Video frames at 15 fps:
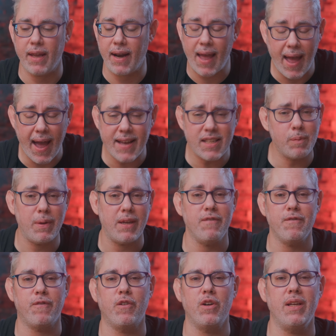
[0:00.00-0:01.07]
It has
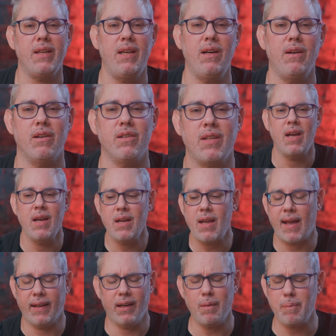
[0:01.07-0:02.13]
been for years,
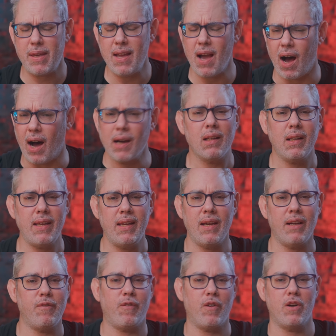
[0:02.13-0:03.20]
and it'll be ugly
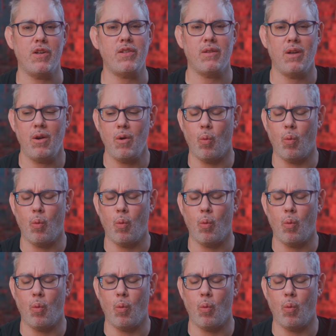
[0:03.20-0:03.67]
at first,